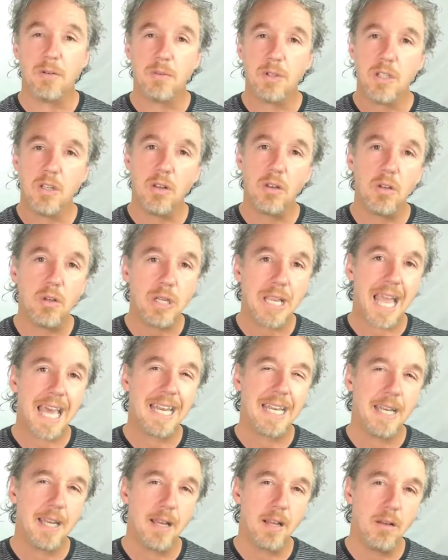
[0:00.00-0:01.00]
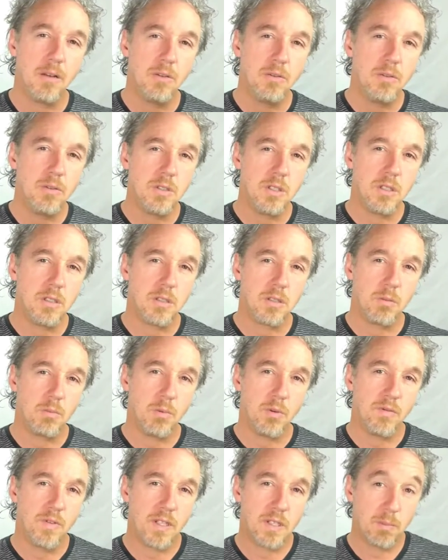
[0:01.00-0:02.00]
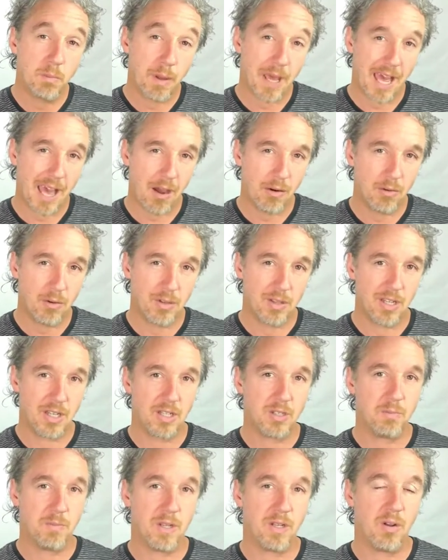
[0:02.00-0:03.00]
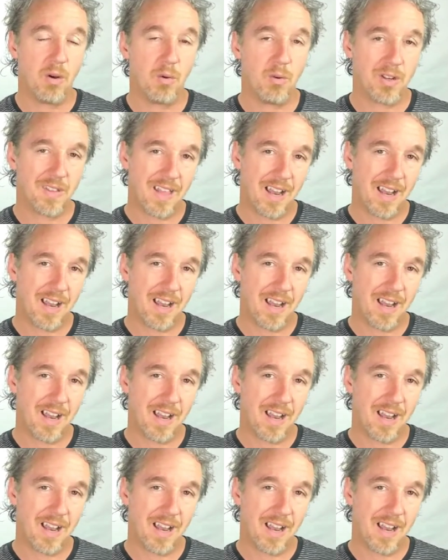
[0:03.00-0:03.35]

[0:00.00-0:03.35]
When you look at it, it loses some of its power that it's been holding,